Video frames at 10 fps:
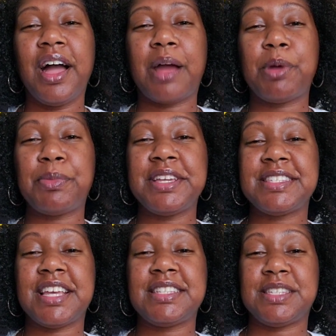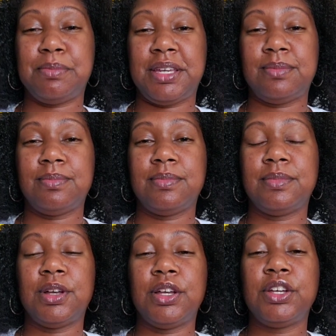I remember he said to me,
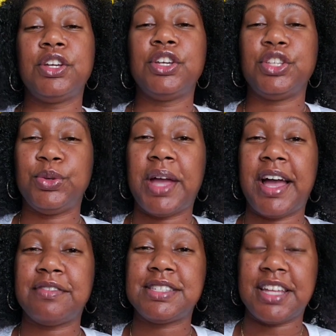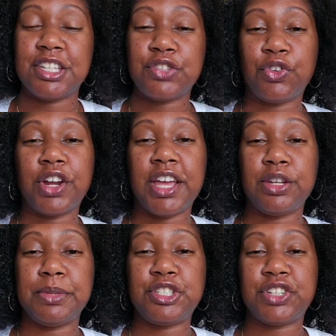"You have stage 4
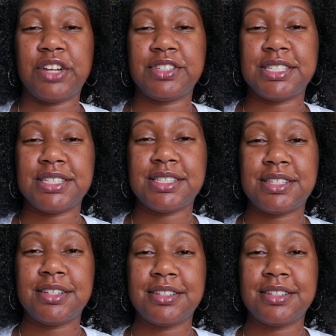endometriosis."